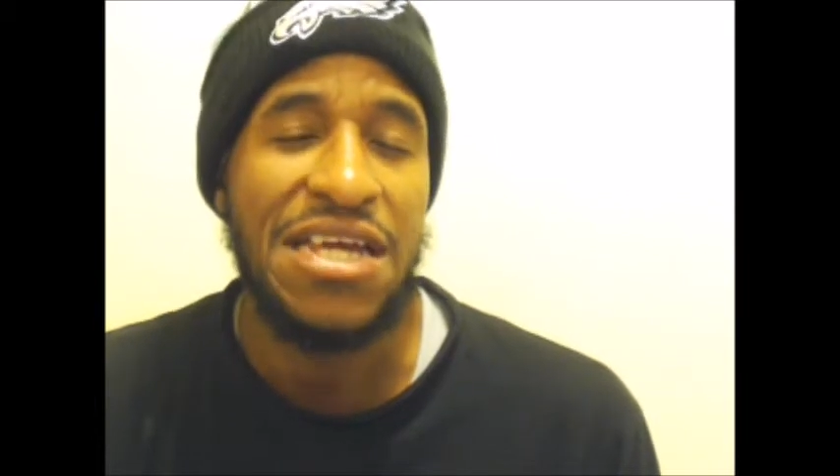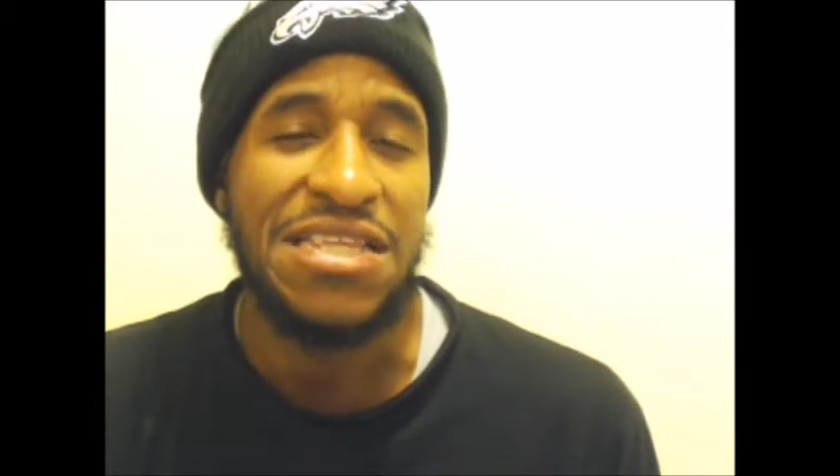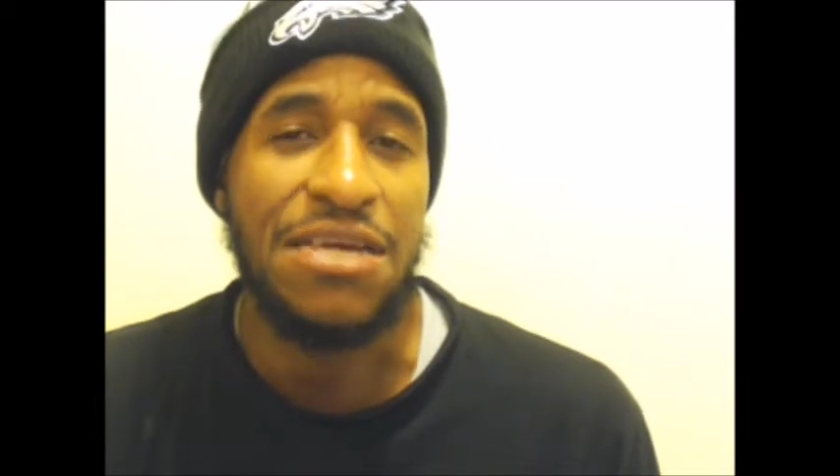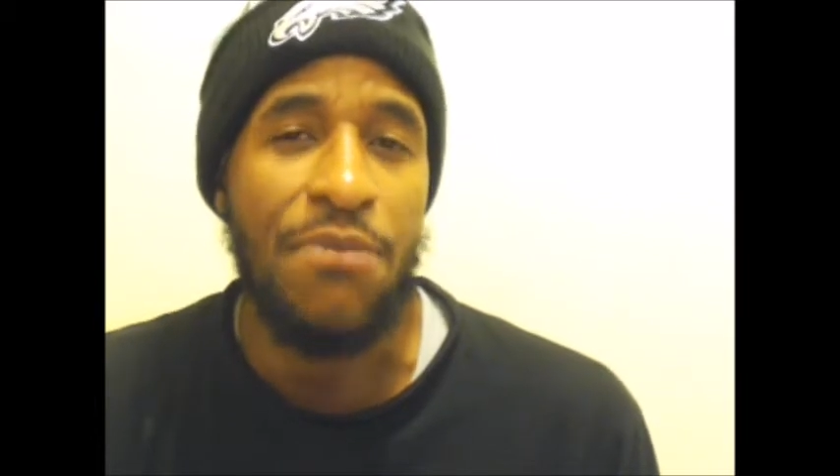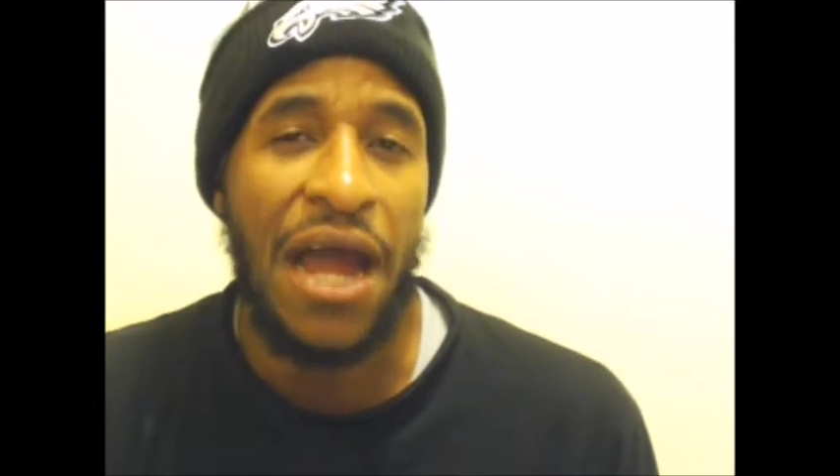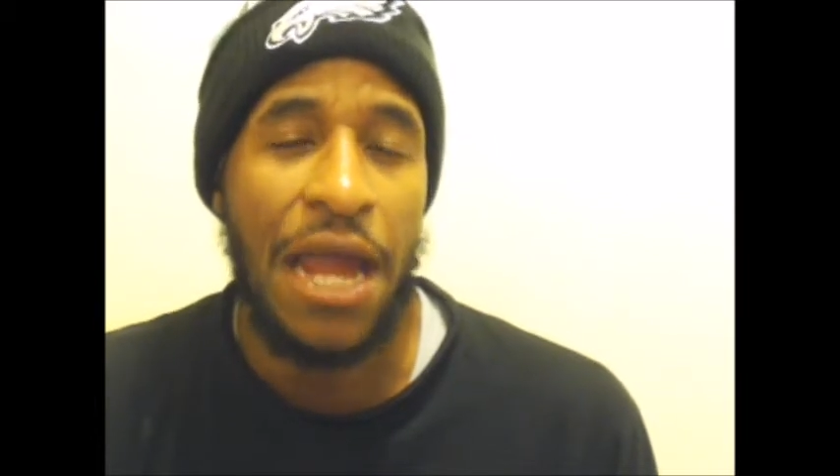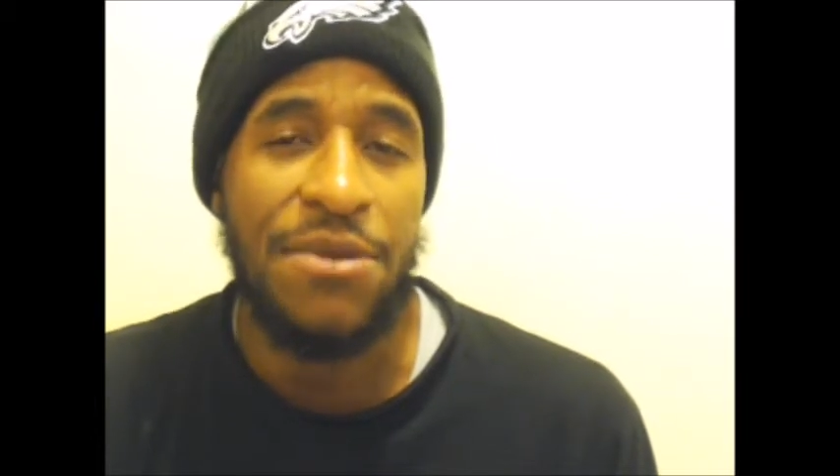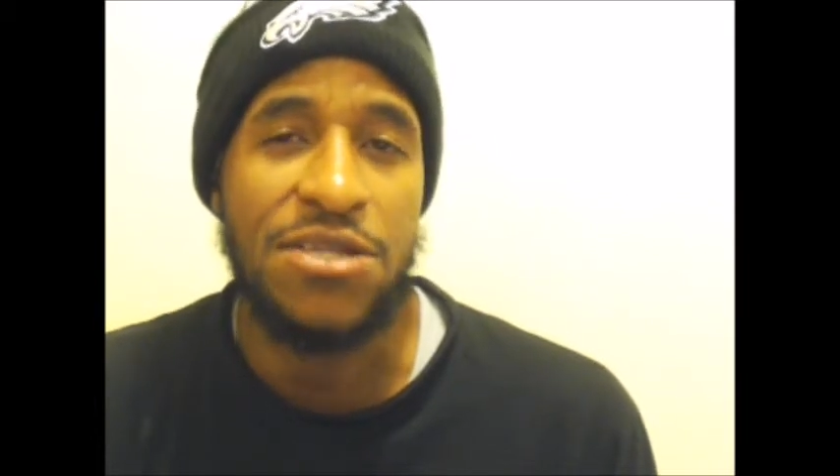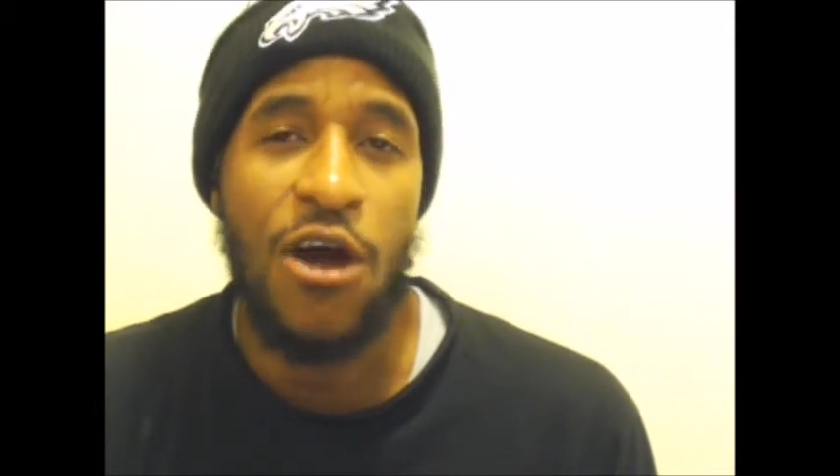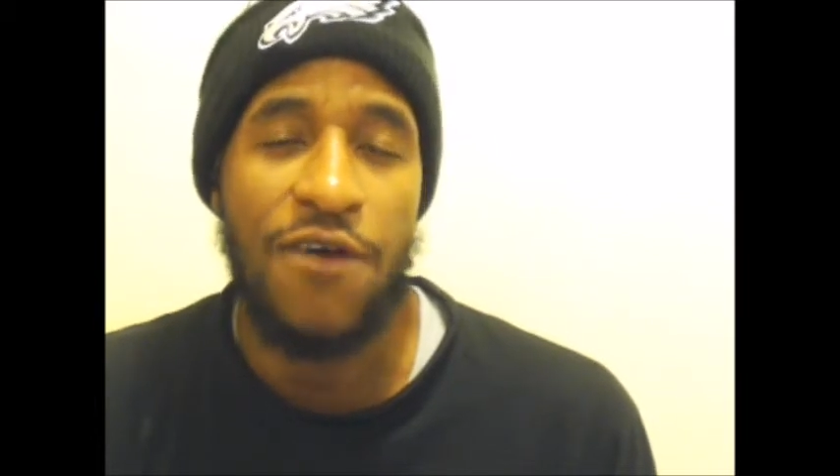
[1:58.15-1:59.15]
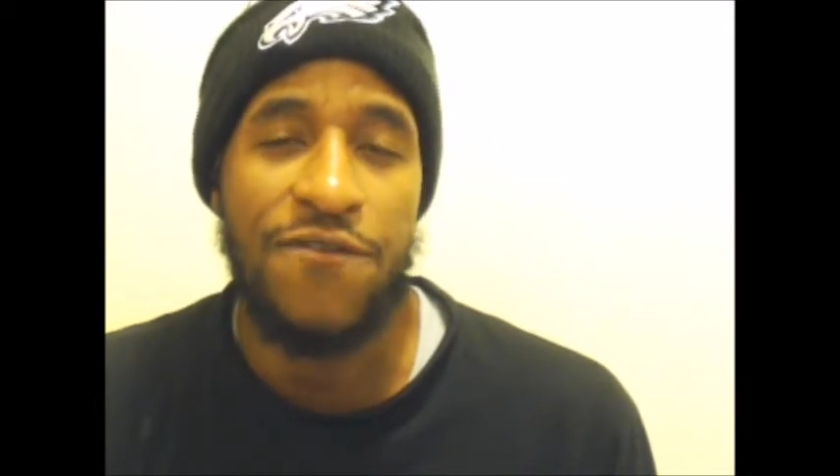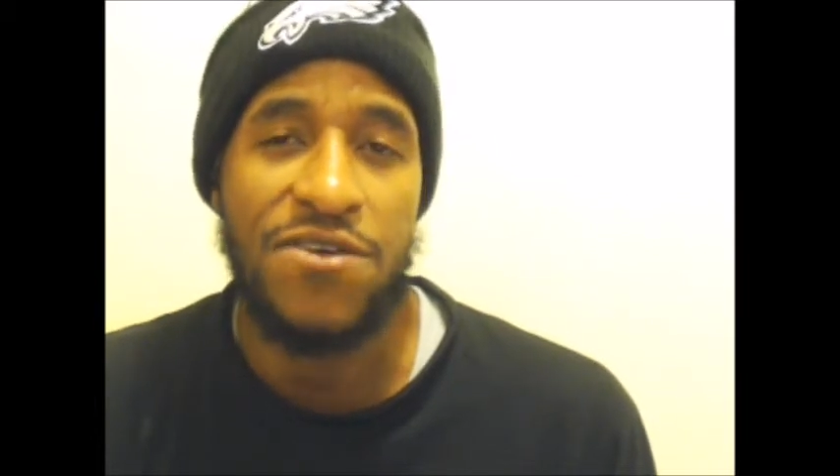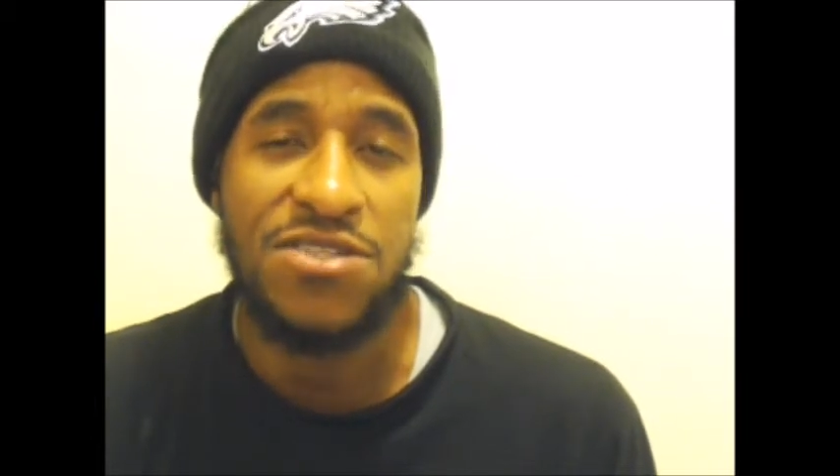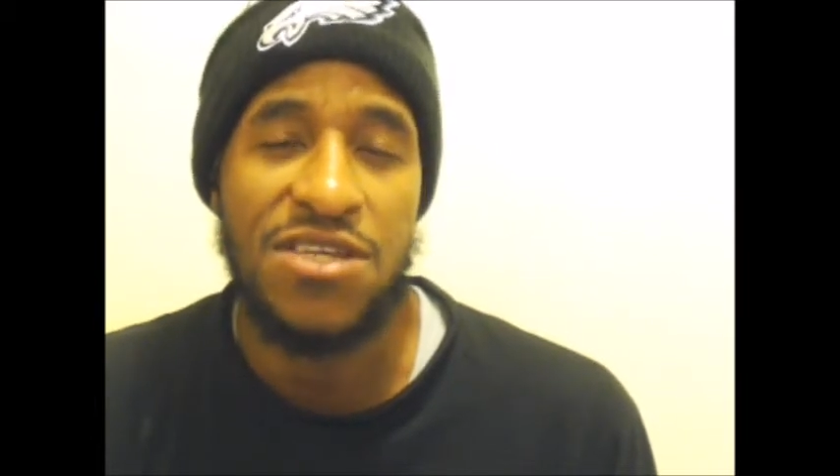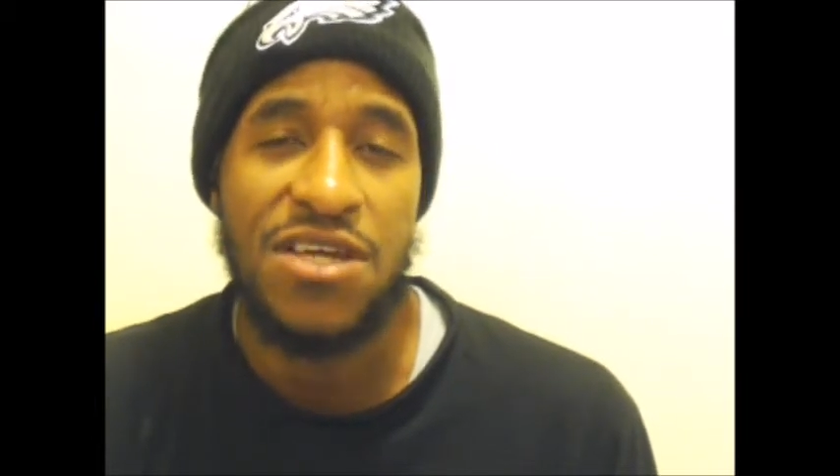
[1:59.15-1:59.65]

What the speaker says: the Miami Dolphins